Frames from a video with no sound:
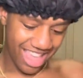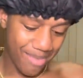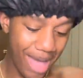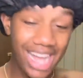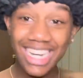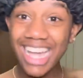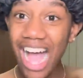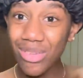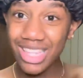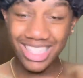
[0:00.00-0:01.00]
imagine
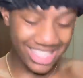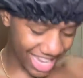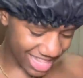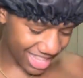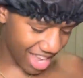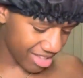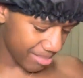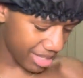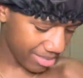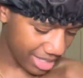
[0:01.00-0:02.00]
counting ten thousand
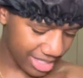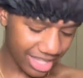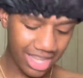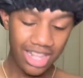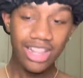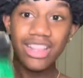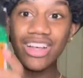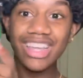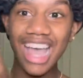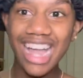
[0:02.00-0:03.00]
BBs.
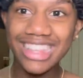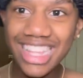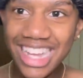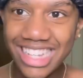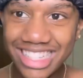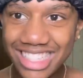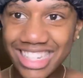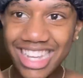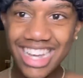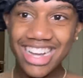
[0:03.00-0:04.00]
Look at this.
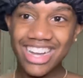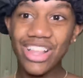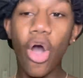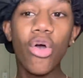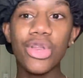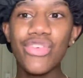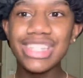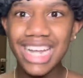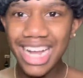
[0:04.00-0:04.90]
The only reason I